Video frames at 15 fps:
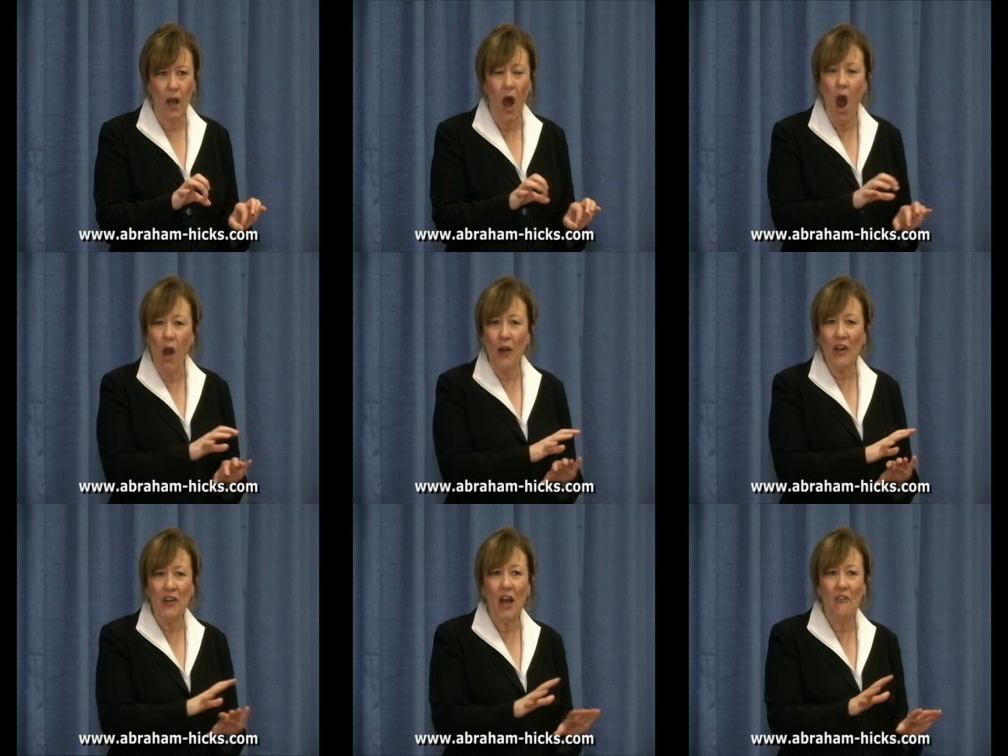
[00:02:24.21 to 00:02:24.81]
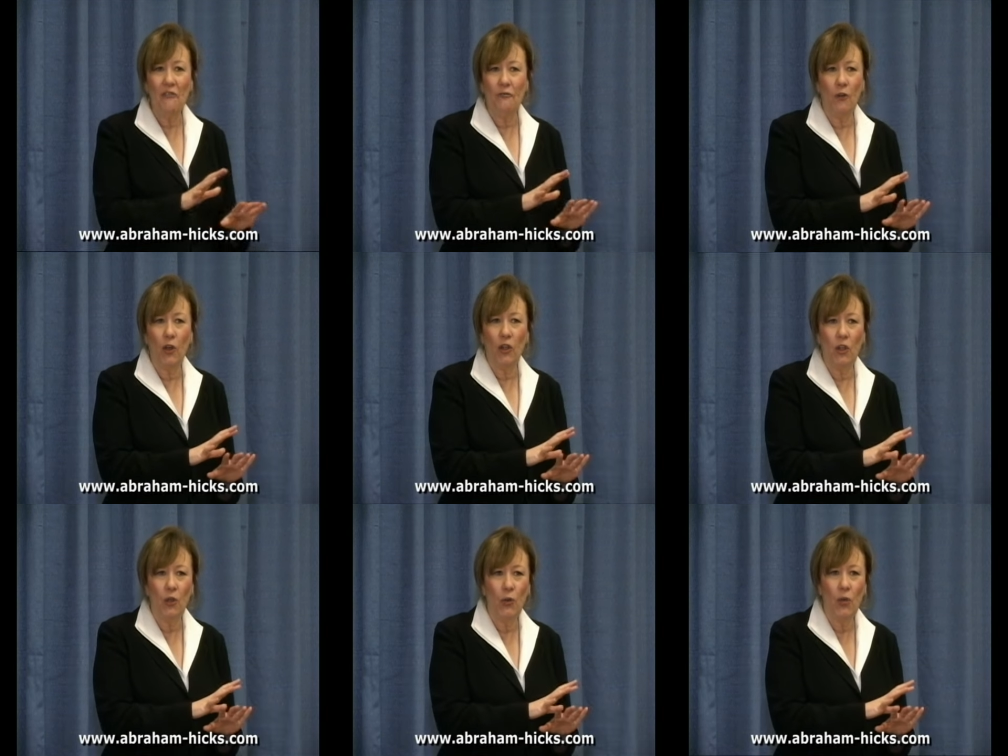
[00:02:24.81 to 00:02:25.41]
are enough for
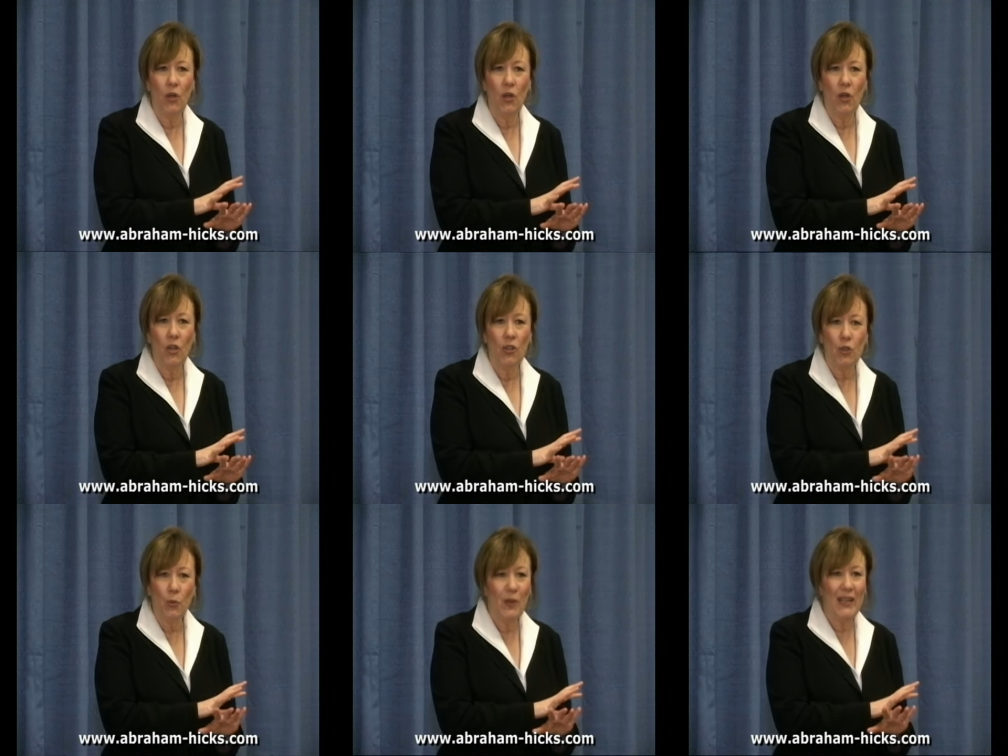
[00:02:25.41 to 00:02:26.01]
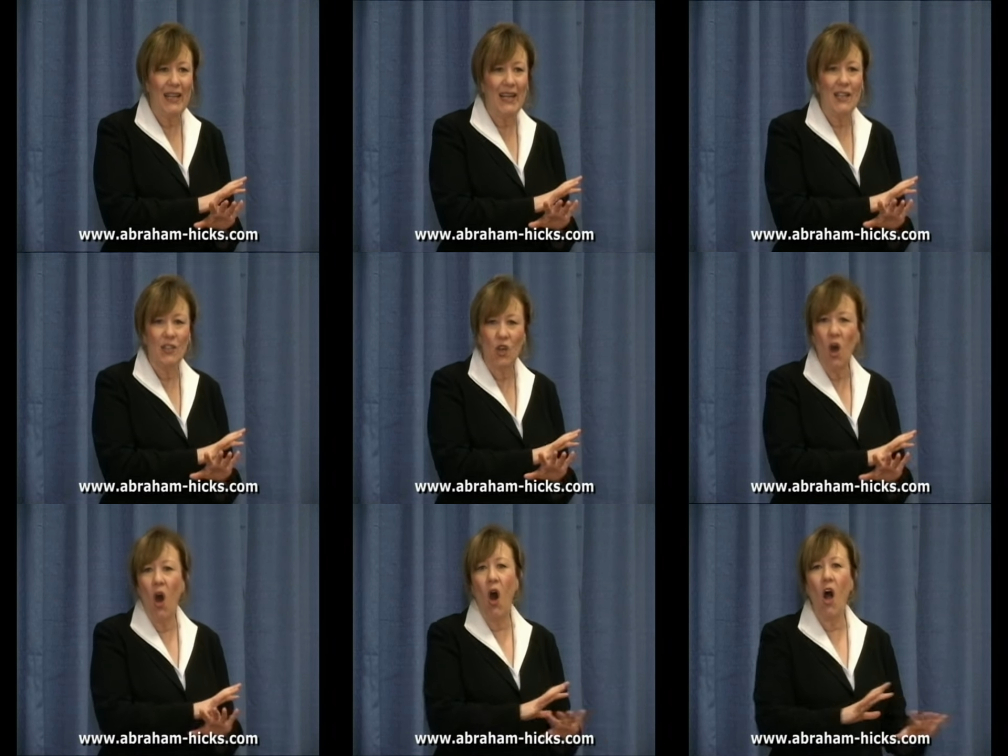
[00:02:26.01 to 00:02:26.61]
you to release
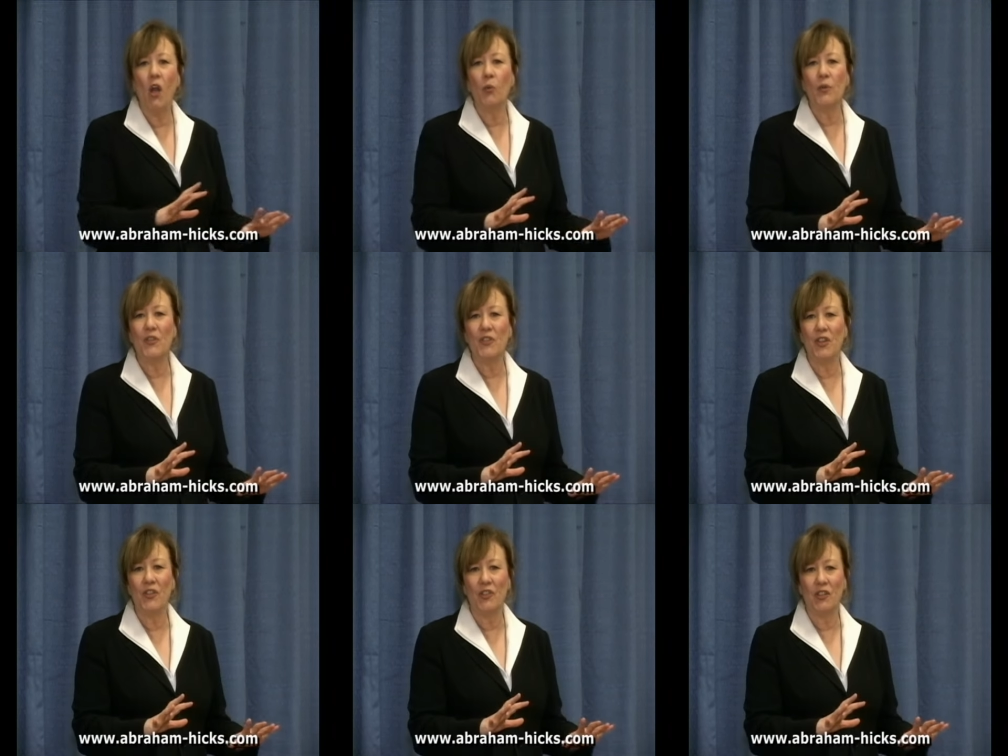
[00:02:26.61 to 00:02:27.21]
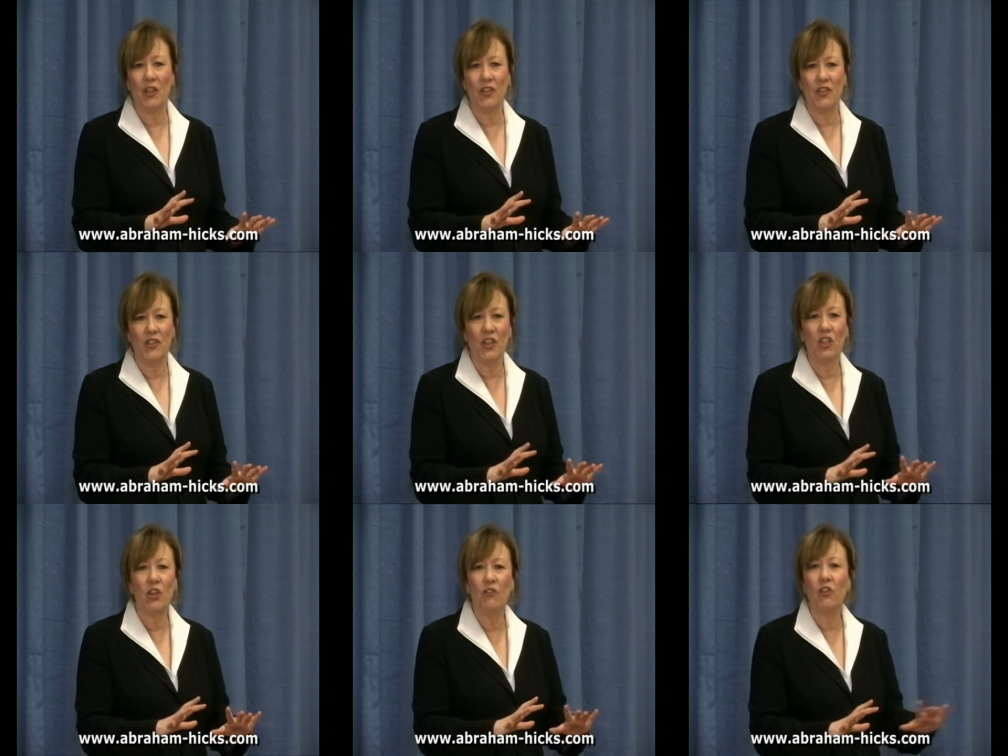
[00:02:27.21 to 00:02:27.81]
all resistance
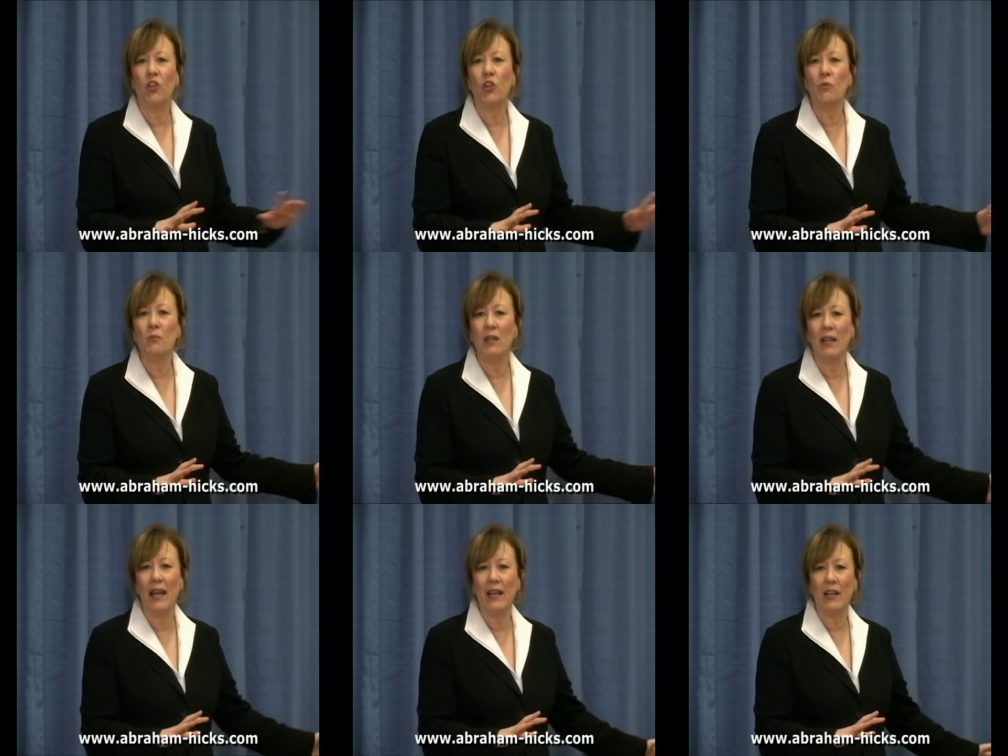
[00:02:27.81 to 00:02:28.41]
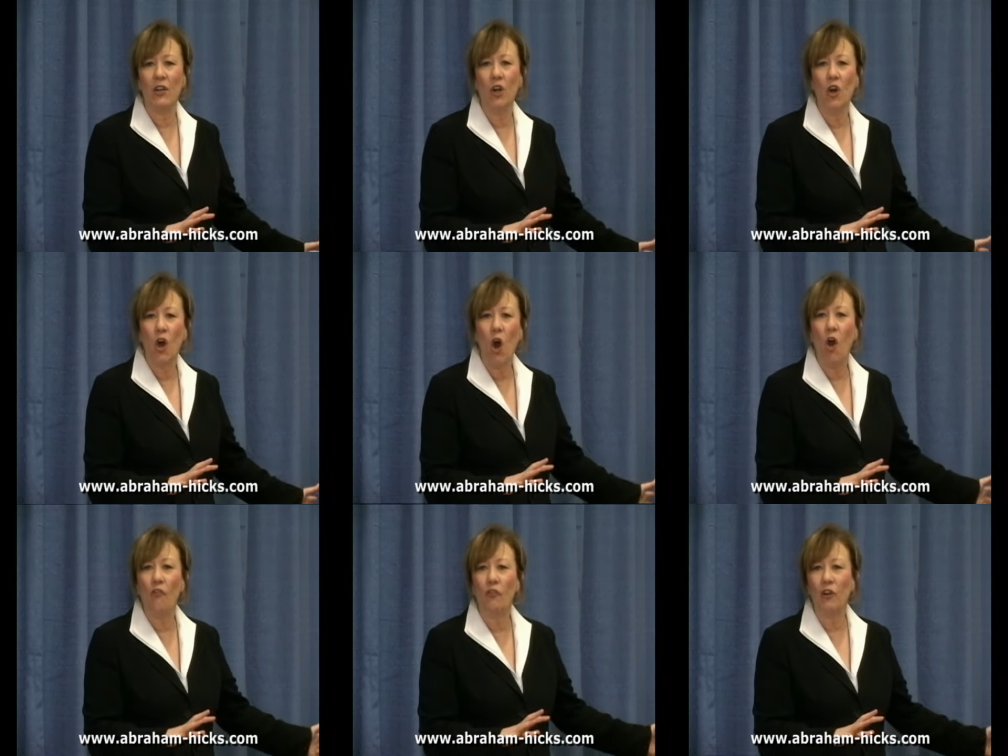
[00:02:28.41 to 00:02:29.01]
that you've accumulated
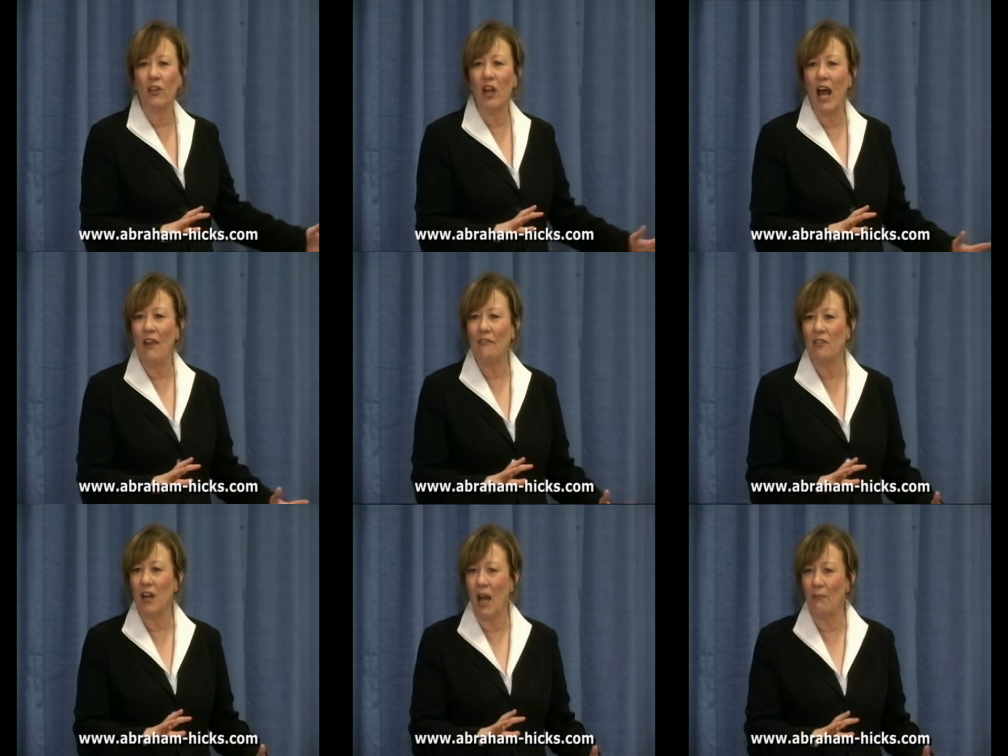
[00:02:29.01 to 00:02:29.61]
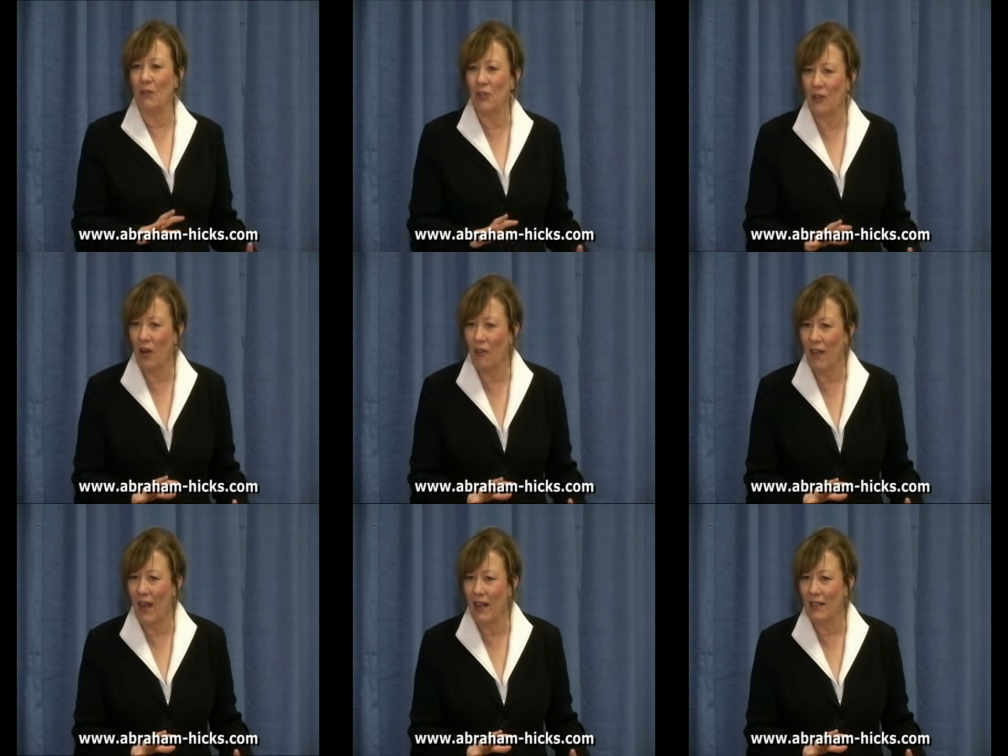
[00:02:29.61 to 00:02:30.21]
over a lifetime. Do you know
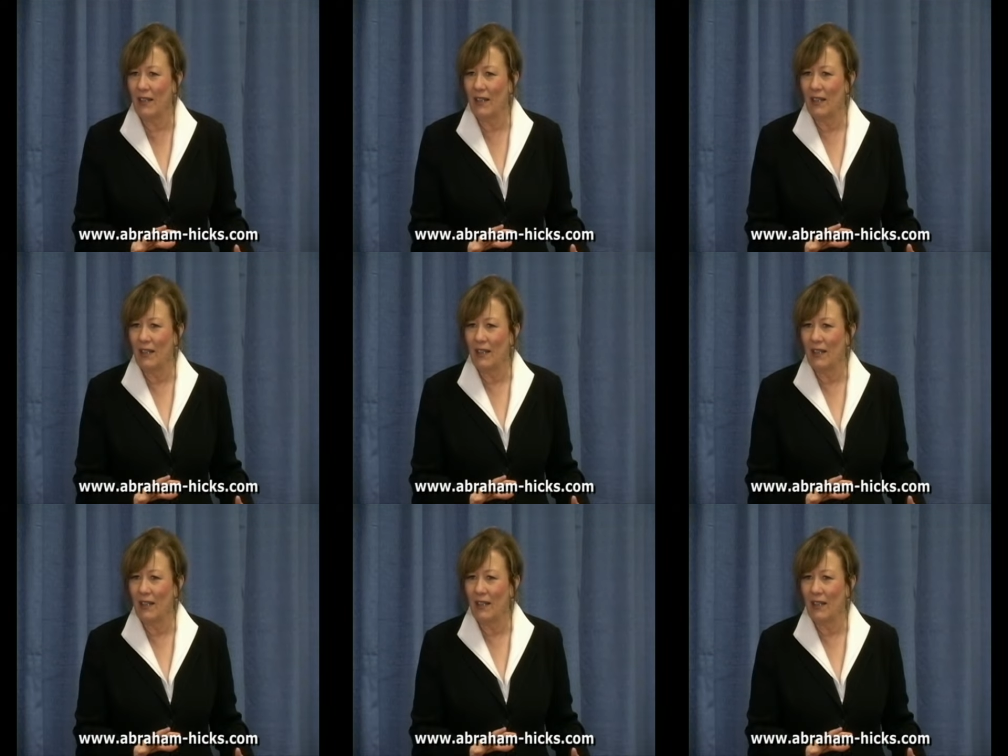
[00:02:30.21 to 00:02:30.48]
that?